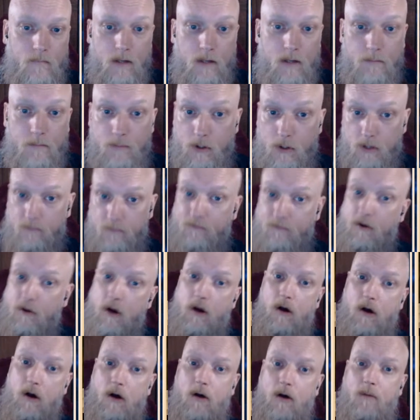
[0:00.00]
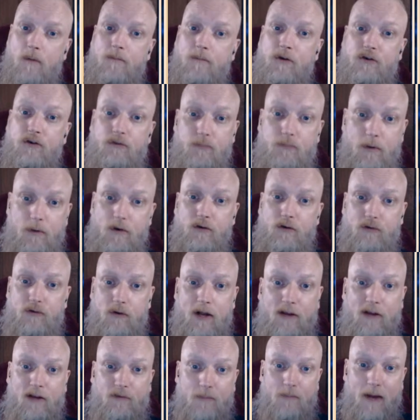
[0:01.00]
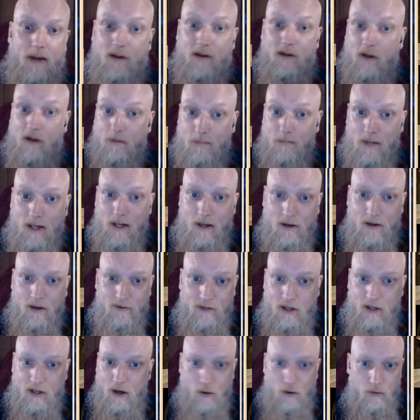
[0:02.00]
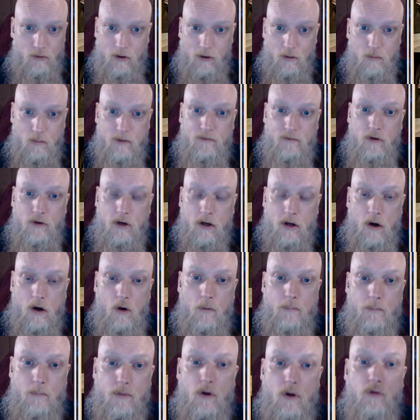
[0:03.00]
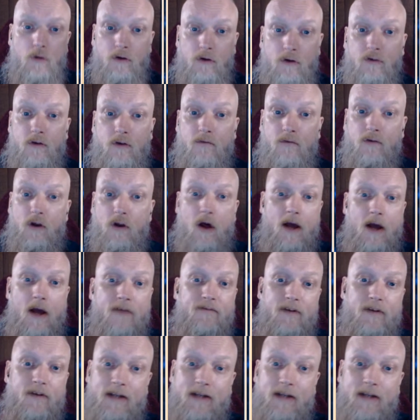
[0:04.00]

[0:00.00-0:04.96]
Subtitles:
But from the spiritual aspect, like me, I see, hold on, we've got a whole process of life and